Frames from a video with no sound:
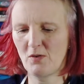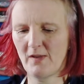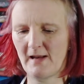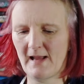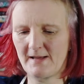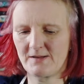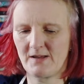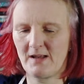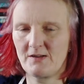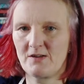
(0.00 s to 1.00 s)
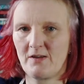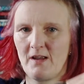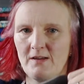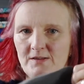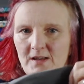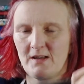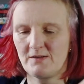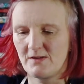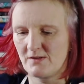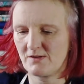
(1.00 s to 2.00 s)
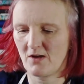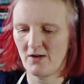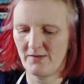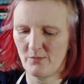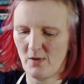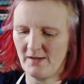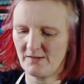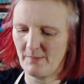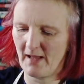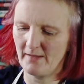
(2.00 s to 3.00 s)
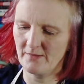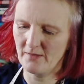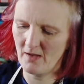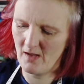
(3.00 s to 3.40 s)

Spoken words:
the elastic so that it sinks inside the waistband,